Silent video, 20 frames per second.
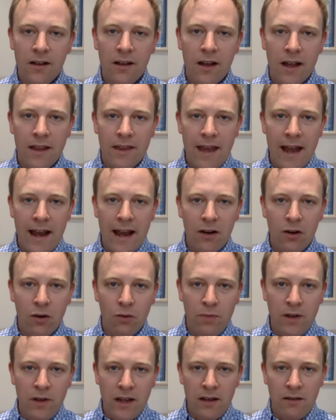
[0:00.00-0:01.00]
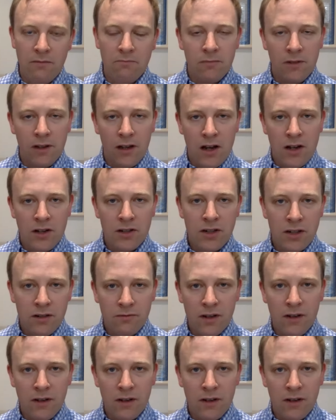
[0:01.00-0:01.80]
That could be larger